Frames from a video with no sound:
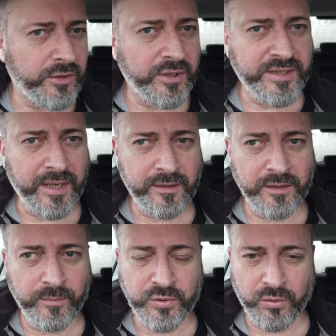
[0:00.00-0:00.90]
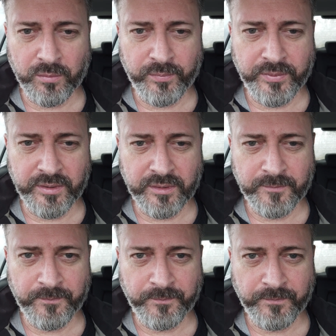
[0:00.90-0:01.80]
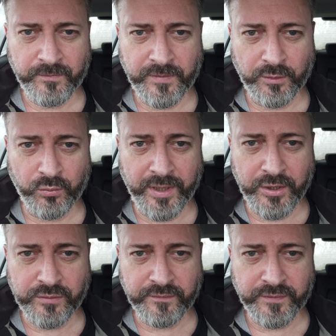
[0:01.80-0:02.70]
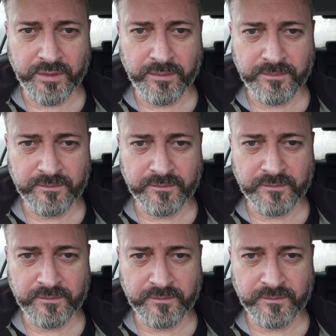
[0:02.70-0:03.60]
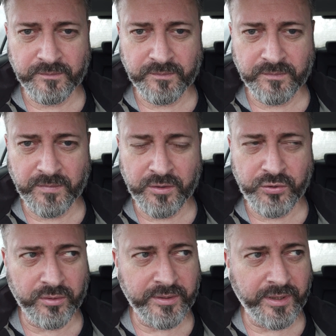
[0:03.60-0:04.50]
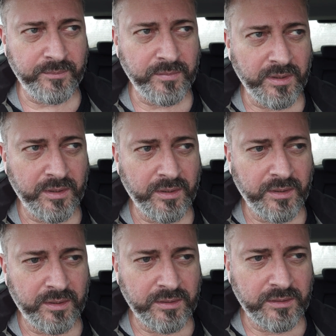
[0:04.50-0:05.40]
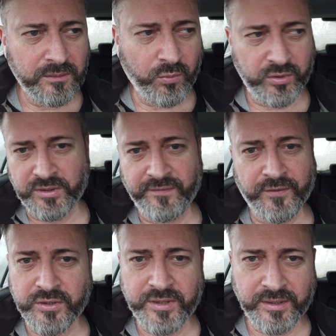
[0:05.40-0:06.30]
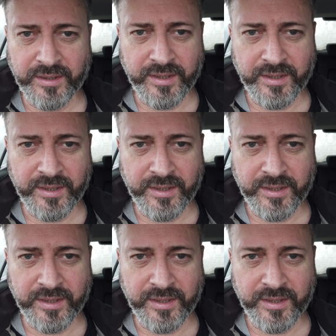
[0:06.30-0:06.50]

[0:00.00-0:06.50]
sit and absorb the location for a short time. What's the first thing